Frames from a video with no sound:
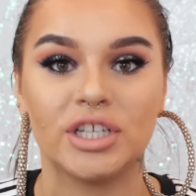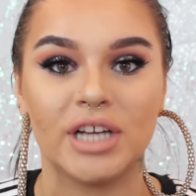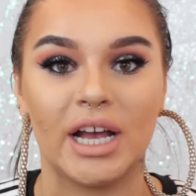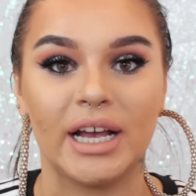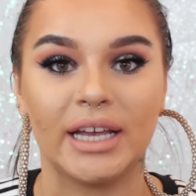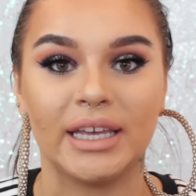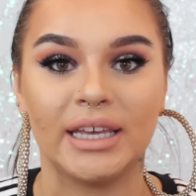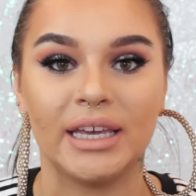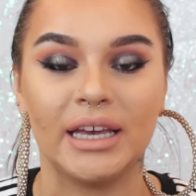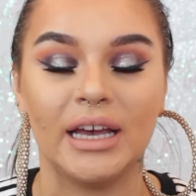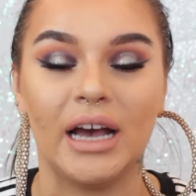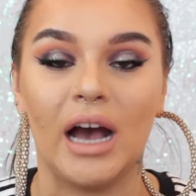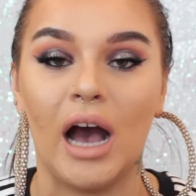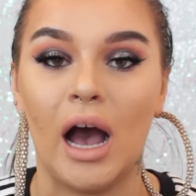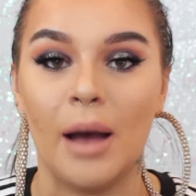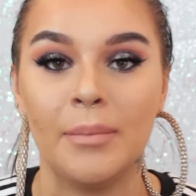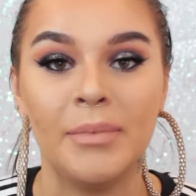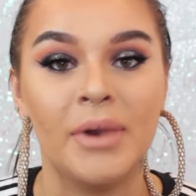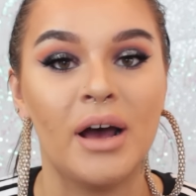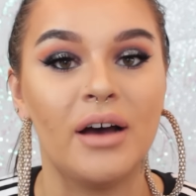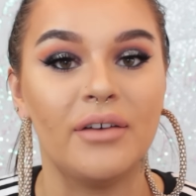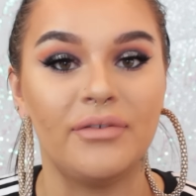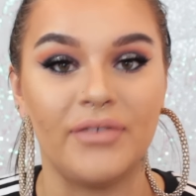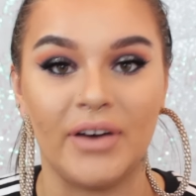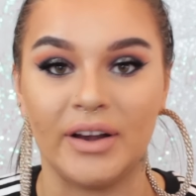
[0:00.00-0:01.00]
jacket. I'm
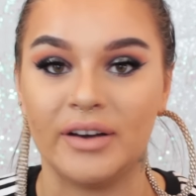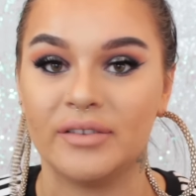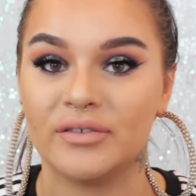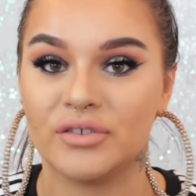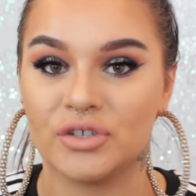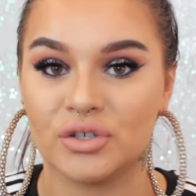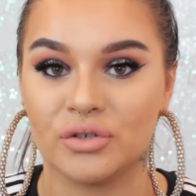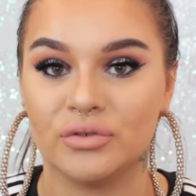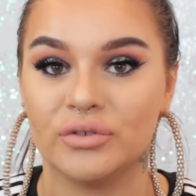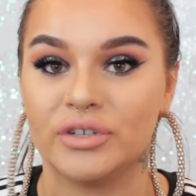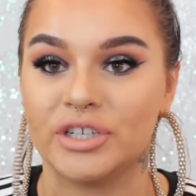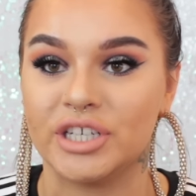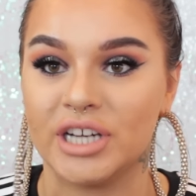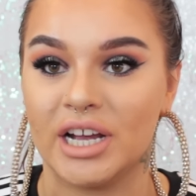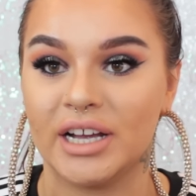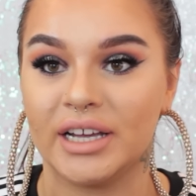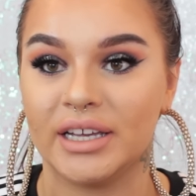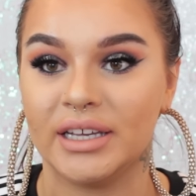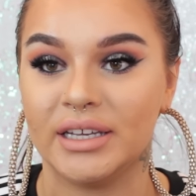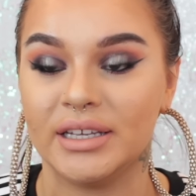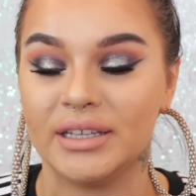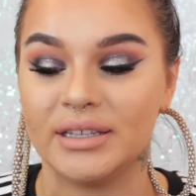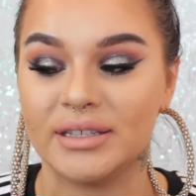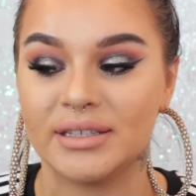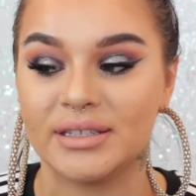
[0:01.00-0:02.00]
not a fan of short
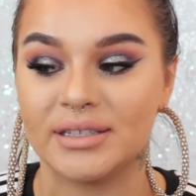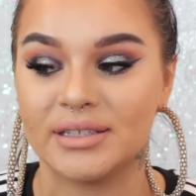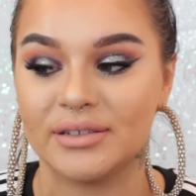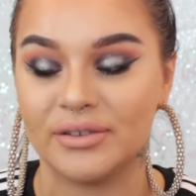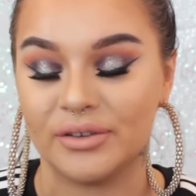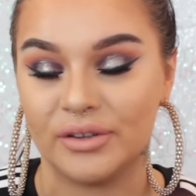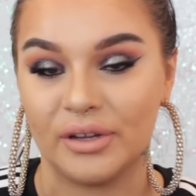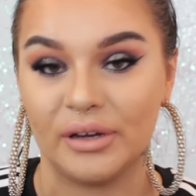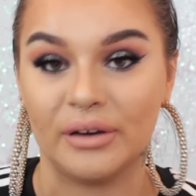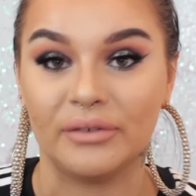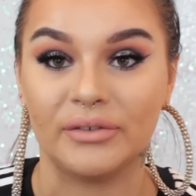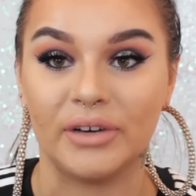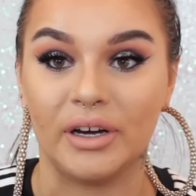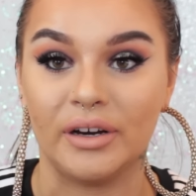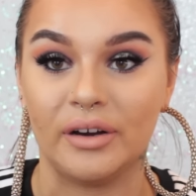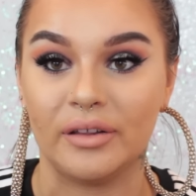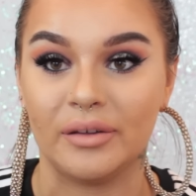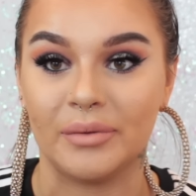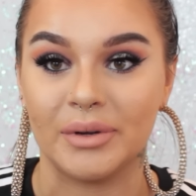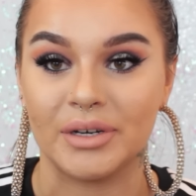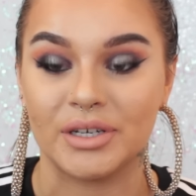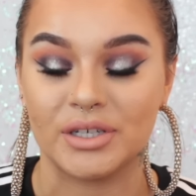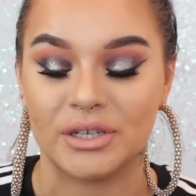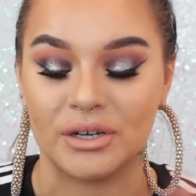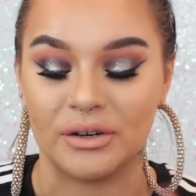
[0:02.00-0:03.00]
jackets, although I've got
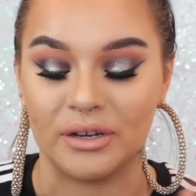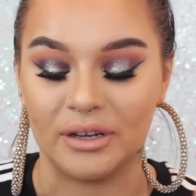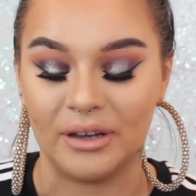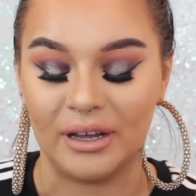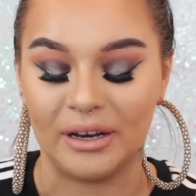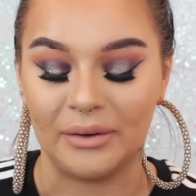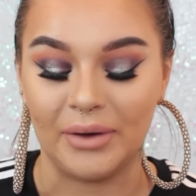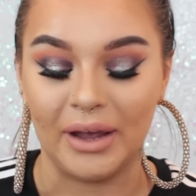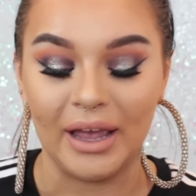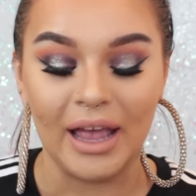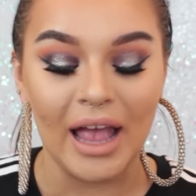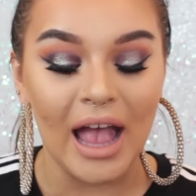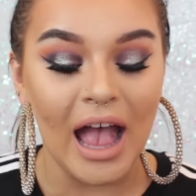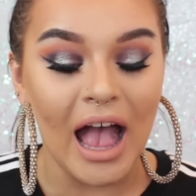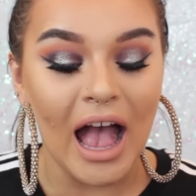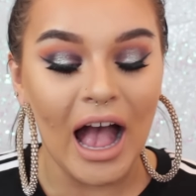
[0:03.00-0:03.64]
another one to show you anyway.